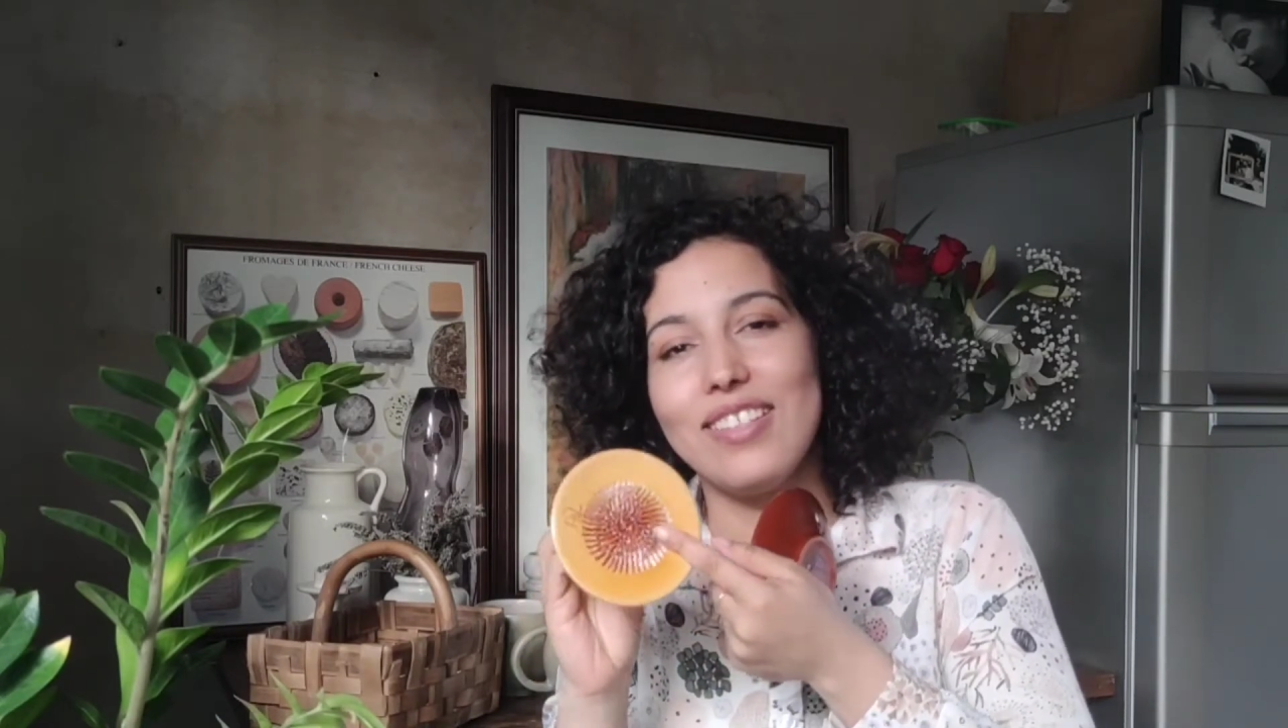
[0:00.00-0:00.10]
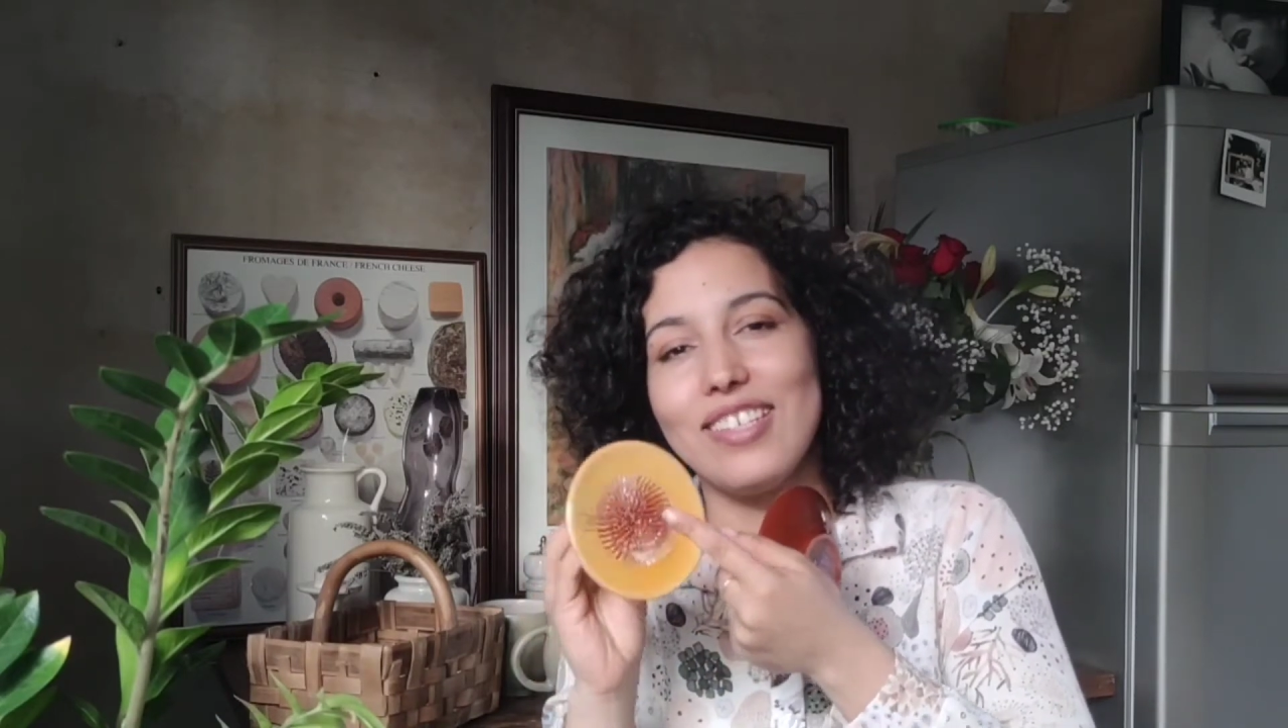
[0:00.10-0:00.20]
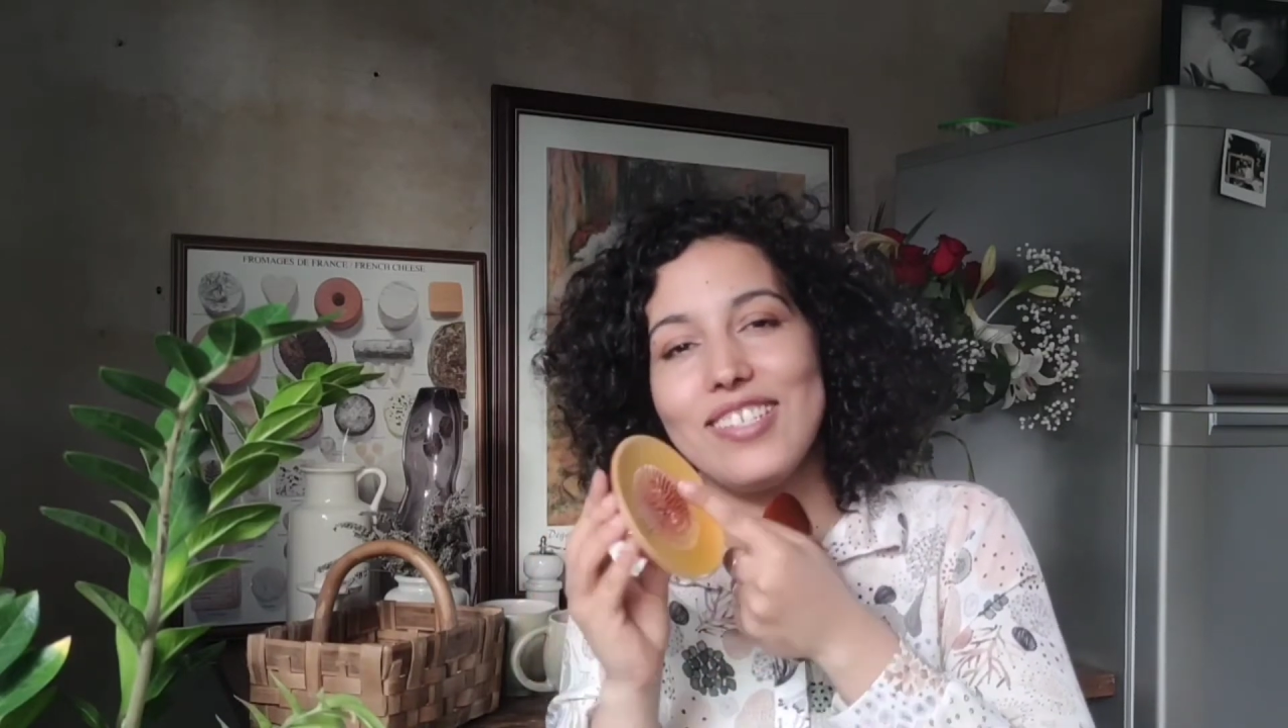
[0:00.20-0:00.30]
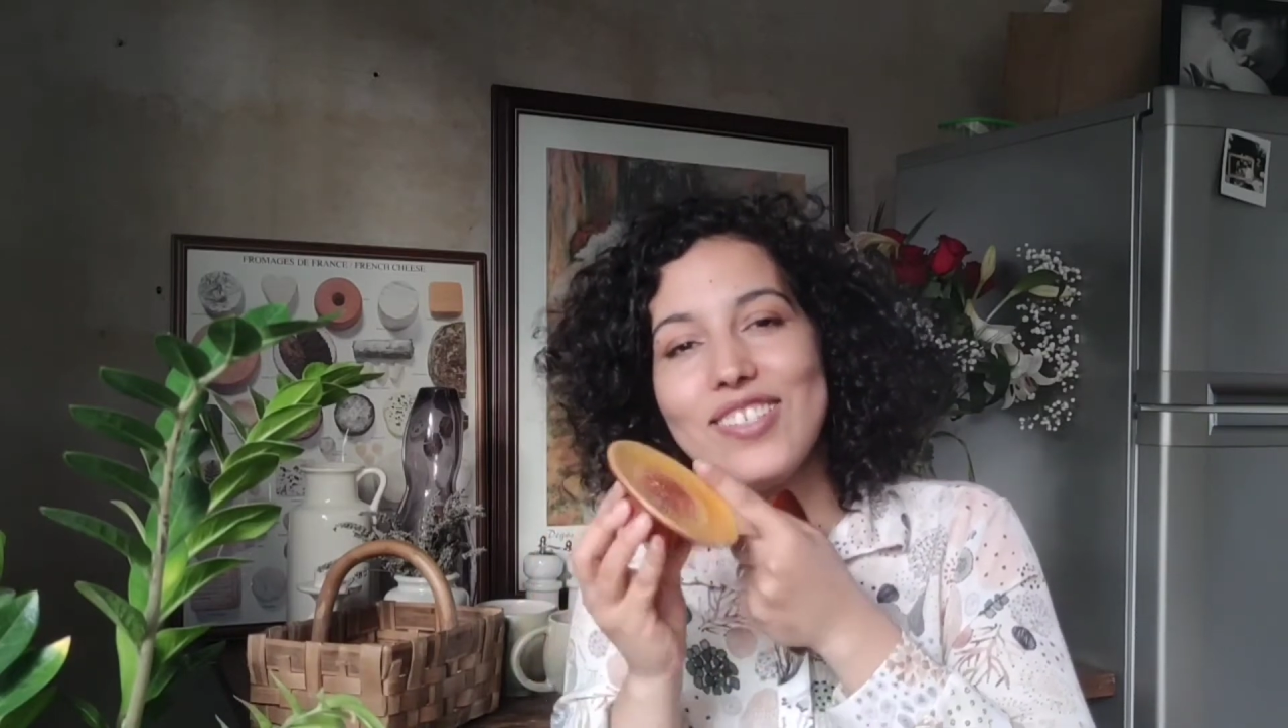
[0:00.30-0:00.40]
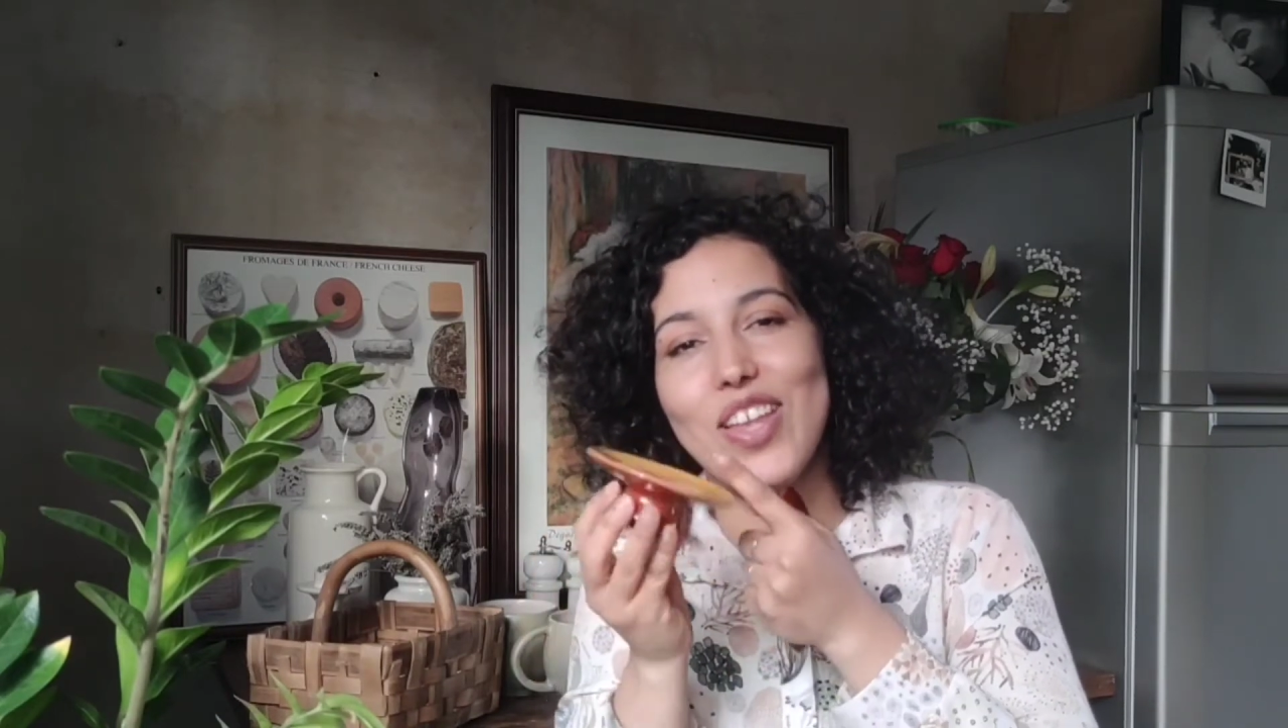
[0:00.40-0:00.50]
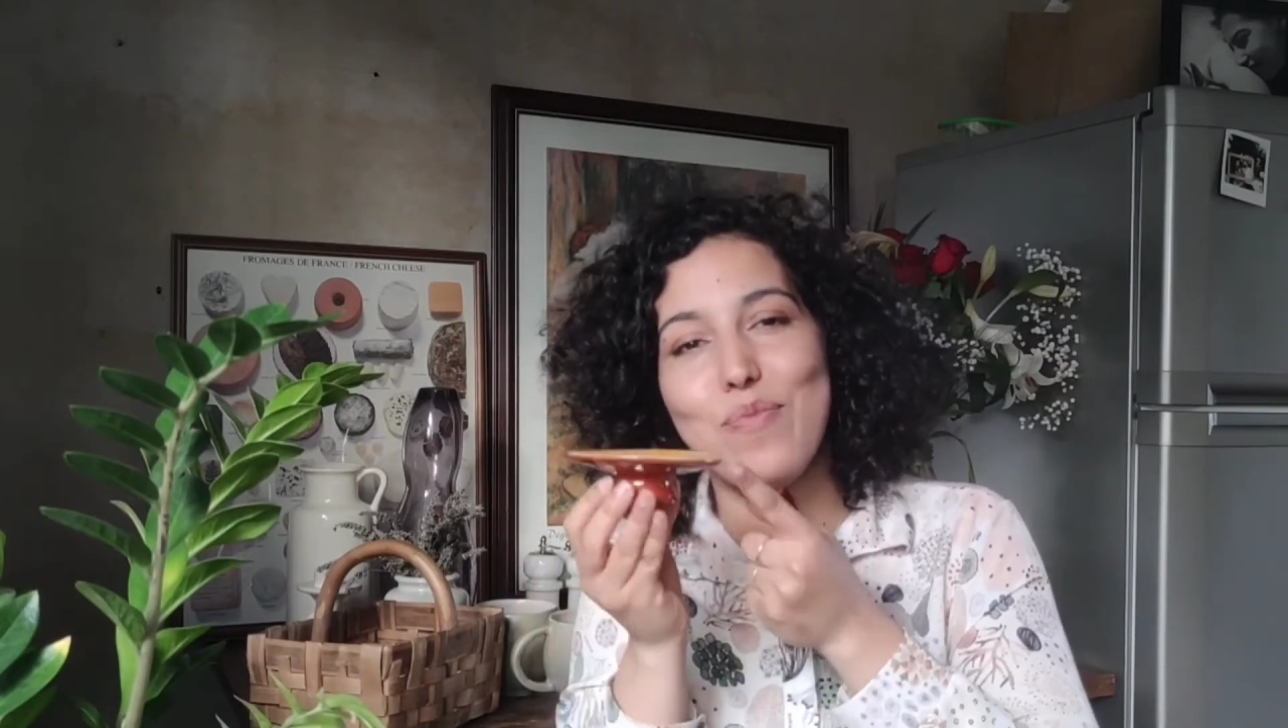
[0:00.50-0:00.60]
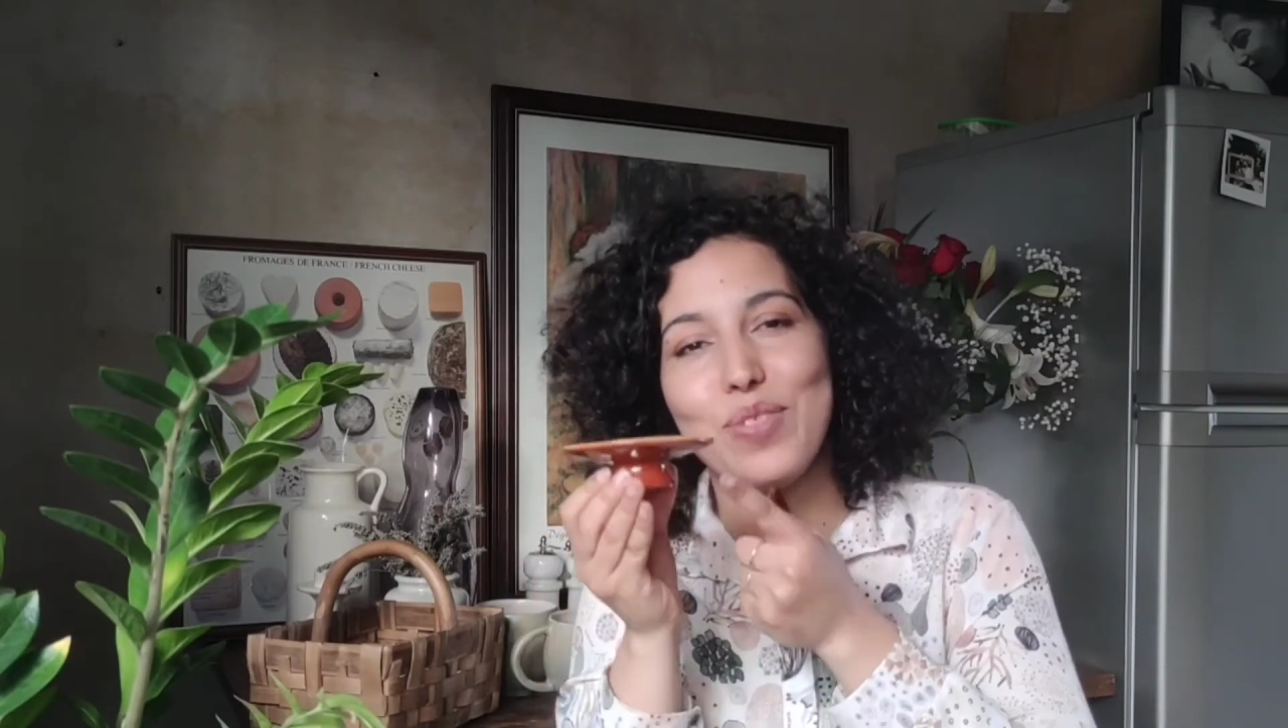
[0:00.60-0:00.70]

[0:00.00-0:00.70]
the shape,